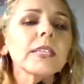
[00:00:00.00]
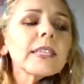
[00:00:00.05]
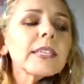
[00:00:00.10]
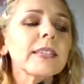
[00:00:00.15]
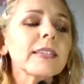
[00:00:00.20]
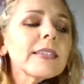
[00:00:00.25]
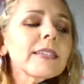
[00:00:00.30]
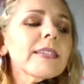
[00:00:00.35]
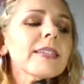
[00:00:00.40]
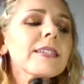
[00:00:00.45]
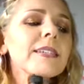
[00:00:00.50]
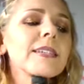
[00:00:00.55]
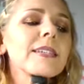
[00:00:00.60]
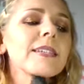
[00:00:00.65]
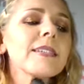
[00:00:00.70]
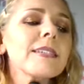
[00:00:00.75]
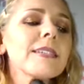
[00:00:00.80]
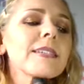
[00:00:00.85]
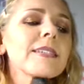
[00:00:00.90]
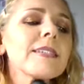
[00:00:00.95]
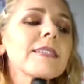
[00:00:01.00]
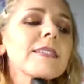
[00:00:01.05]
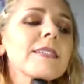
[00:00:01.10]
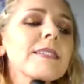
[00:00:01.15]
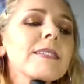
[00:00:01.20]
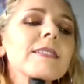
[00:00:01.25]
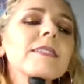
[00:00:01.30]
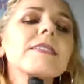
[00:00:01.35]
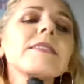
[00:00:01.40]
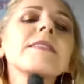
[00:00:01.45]
And this,
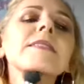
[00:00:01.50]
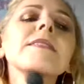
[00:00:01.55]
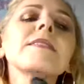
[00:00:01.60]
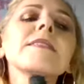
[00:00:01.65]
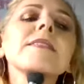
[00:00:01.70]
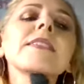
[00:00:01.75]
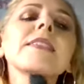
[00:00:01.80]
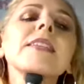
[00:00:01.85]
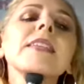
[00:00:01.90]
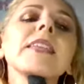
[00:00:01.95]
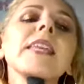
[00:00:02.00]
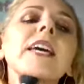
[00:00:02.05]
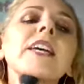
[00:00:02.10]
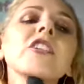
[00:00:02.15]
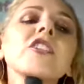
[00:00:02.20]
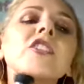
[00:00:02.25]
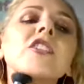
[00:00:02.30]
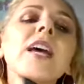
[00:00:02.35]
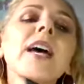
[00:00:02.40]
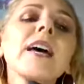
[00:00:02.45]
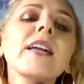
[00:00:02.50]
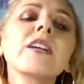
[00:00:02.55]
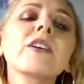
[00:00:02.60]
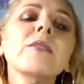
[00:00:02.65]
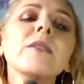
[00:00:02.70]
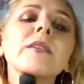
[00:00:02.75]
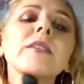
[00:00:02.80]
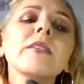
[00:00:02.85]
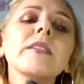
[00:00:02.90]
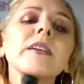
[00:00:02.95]
getting that shadow
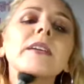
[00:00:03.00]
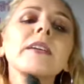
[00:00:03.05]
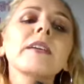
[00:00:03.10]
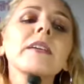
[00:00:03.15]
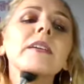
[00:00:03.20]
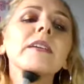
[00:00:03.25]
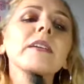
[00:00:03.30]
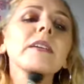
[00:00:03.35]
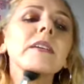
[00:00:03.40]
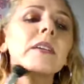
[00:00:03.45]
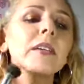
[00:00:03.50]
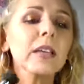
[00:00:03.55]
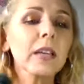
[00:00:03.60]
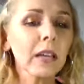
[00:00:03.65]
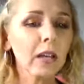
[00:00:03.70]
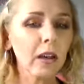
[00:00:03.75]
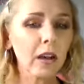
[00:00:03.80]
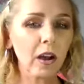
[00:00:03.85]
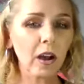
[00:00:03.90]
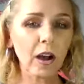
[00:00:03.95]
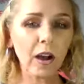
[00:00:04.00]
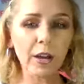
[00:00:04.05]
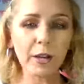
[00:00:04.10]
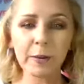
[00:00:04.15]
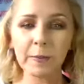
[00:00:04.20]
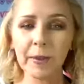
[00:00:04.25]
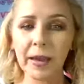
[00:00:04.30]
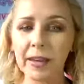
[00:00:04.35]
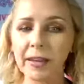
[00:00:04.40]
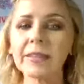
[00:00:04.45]
under there,
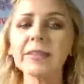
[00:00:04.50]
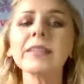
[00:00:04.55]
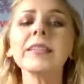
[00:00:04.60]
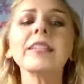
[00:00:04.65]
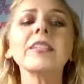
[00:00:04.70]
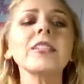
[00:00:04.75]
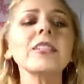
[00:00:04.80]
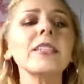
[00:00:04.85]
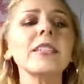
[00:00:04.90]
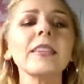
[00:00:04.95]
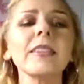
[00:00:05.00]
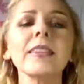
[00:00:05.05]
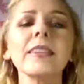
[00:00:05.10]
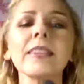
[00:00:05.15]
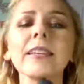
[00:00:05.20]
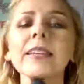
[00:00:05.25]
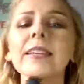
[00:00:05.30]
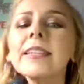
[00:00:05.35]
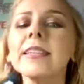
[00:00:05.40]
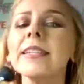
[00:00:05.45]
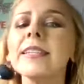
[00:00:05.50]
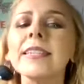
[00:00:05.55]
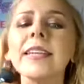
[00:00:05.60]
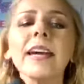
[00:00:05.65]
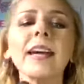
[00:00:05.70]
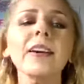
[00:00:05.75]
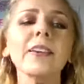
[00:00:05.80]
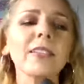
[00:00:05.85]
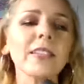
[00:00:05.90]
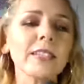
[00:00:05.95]
automatically just thins
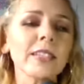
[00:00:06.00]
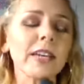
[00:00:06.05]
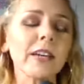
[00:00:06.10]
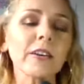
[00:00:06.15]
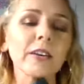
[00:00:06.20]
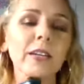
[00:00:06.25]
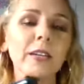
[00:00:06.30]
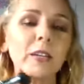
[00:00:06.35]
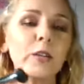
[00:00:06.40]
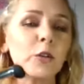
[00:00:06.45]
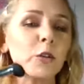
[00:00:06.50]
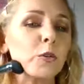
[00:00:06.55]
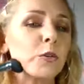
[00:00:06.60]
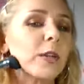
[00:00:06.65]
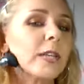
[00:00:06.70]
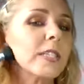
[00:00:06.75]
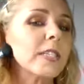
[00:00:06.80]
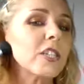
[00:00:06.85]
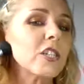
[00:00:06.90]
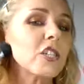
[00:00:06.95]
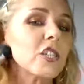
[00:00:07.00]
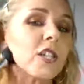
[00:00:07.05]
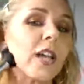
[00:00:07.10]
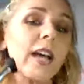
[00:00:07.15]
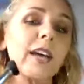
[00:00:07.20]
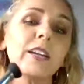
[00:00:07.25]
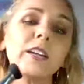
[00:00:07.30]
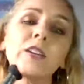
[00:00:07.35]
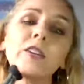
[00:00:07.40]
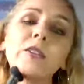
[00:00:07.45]
out this area. It creates a
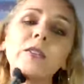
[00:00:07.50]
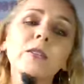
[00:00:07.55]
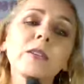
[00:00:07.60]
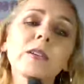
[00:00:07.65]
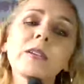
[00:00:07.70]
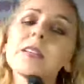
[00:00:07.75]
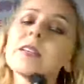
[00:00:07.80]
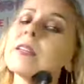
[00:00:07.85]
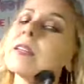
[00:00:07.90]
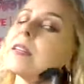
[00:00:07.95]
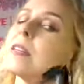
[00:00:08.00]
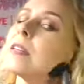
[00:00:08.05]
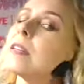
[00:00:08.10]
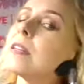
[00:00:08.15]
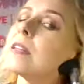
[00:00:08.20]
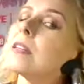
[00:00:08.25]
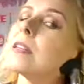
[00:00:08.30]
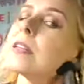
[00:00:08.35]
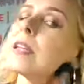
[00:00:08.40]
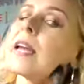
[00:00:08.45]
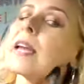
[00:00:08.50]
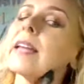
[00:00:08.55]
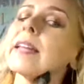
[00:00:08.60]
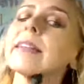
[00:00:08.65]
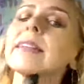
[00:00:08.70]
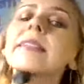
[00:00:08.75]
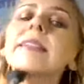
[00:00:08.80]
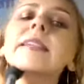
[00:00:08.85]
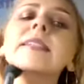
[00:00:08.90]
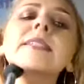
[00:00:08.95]
shadow and
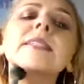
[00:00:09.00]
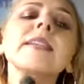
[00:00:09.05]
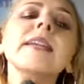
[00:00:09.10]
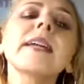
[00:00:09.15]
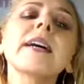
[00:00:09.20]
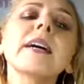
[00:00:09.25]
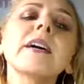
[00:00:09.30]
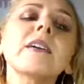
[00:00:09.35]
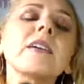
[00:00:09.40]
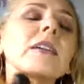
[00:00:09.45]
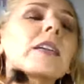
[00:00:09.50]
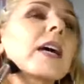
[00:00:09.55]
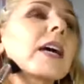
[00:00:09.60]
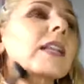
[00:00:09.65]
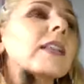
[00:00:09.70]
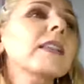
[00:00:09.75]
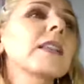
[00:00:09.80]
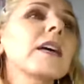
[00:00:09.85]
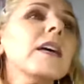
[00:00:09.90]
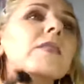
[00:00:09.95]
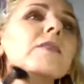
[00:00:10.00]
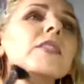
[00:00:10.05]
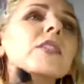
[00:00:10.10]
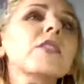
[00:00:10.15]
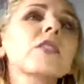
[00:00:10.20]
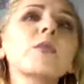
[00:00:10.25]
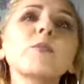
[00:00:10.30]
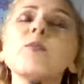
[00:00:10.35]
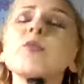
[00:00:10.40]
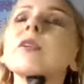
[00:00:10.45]
it thins it out. I love to
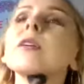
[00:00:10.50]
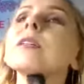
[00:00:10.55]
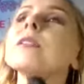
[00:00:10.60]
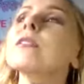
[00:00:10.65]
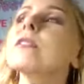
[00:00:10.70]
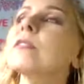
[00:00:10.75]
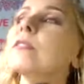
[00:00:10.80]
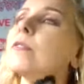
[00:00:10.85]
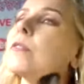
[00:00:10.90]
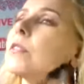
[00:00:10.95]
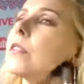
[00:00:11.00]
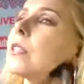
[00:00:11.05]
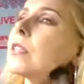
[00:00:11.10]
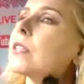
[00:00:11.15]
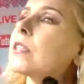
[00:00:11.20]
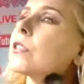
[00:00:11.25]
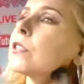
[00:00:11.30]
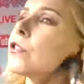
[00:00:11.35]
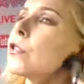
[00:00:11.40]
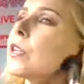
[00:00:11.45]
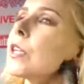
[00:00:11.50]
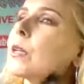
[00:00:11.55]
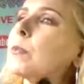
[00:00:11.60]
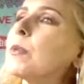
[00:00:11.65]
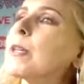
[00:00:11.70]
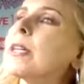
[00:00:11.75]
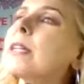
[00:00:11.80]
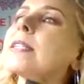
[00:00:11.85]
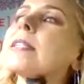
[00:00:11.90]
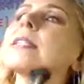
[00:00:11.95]
use bronzer for this trick
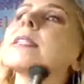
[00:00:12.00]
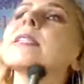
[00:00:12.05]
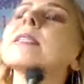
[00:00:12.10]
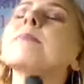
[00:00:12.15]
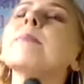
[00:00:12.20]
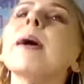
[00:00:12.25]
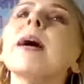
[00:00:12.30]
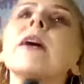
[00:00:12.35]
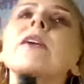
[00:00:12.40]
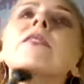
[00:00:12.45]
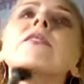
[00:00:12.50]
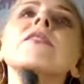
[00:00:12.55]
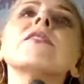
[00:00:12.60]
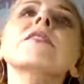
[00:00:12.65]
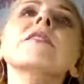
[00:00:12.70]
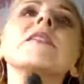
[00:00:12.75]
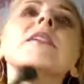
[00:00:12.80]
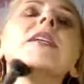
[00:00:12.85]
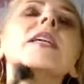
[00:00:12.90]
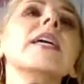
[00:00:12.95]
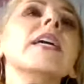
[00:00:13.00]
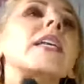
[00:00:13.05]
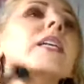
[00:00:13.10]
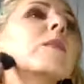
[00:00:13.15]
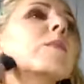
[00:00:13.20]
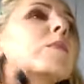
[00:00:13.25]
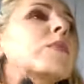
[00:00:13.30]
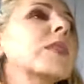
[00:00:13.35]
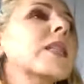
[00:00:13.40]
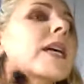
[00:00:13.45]
because it's powder and
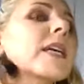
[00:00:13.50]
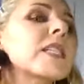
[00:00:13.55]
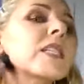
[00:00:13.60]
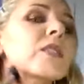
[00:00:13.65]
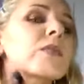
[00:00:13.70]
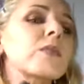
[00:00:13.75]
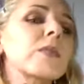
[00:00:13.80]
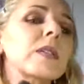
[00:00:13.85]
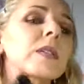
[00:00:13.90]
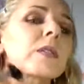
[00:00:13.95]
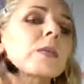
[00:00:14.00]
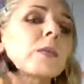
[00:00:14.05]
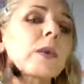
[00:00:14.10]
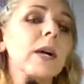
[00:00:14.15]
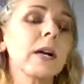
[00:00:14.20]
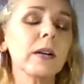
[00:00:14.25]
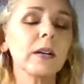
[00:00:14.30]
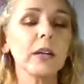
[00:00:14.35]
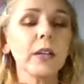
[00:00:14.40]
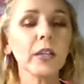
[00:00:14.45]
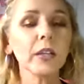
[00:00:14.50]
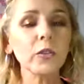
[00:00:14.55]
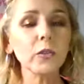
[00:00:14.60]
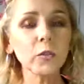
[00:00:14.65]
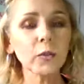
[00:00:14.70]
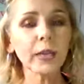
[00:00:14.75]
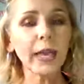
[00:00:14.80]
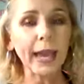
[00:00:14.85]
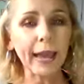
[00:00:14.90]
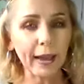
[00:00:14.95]
it blends really well.
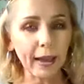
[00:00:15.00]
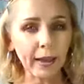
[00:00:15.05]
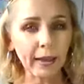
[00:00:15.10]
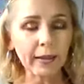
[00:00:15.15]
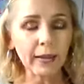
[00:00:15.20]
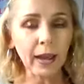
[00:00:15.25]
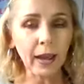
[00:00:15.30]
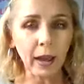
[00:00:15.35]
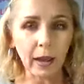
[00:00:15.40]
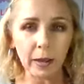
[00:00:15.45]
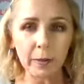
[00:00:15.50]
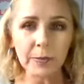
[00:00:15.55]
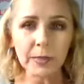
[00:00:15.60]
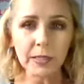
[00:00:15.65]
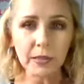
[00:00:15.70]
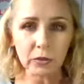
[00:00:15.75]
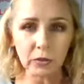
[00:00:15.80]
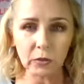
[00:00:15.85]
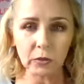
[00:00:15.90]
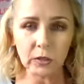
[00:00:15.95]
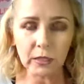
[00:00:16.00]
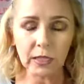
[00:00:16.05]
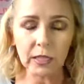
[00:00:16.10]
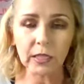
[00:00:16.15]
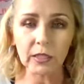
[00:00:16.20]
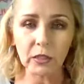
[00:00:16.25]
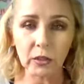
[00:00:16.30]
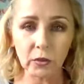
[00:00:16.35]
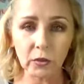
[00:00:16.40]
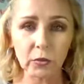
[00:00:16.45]
You can absolutely
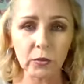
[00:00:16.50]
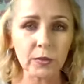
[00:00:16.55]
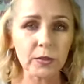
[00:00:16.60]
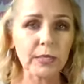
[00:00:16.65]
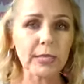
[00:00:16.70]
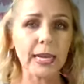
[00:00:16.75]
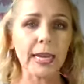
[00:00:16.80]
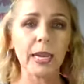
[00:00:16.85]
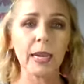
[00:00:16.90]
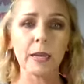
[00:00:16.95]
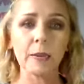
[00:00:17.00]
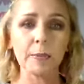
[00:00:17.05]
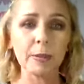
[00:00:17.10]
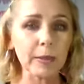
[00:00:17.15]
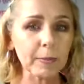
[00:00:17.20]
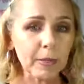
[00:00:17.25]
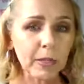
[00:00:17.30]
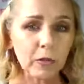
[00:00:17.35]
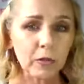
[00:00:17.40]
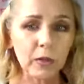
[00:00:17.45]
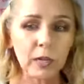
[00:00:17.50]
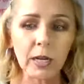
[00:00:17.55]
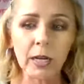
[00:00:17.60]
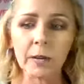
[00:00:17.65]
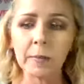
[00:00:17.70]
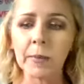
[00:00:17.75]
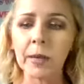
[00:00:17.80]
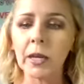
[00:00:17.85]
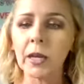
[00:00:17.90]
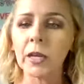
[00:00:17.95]
use a BB
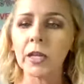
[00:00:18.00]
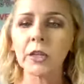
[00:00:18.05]
cream.